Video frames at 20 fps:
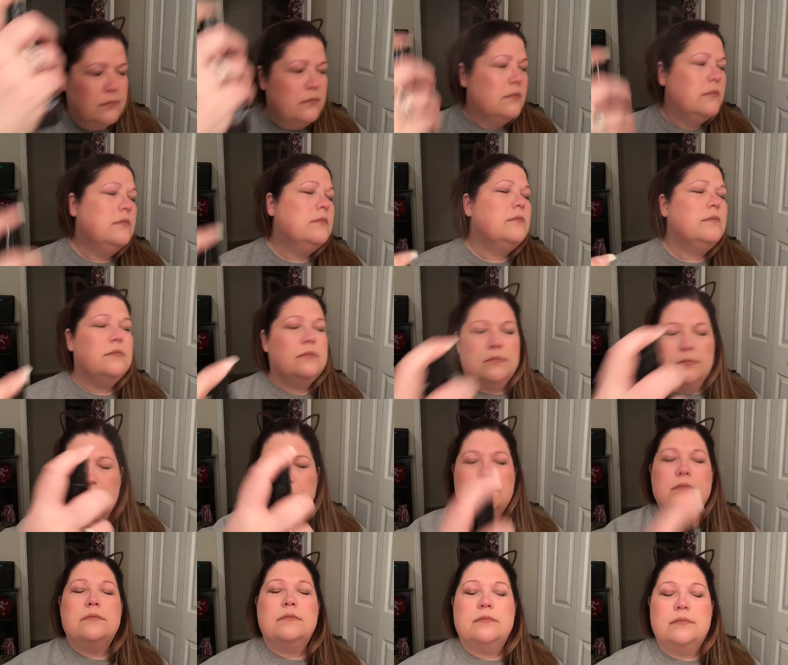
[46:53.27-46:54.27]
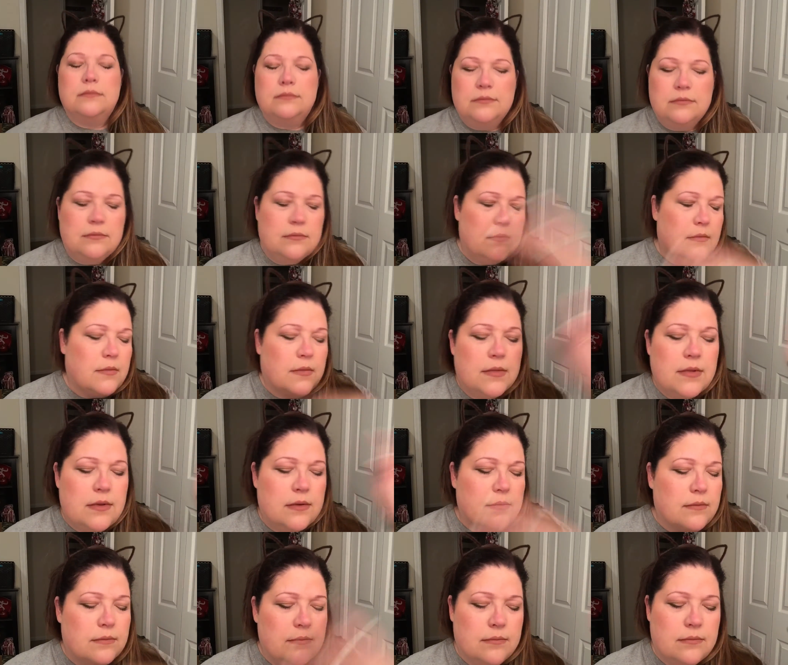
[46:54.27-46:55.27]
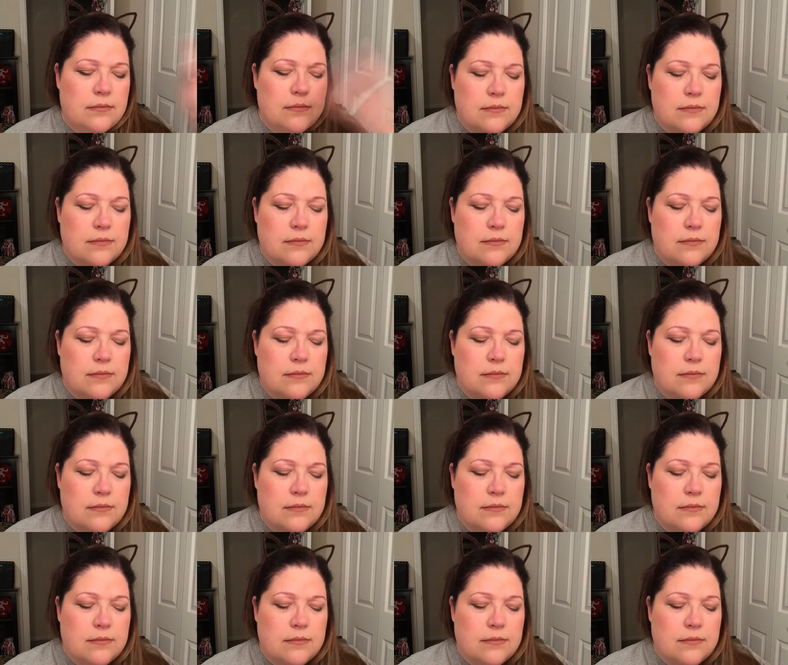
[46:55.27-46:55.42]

No one is speaking in this clip.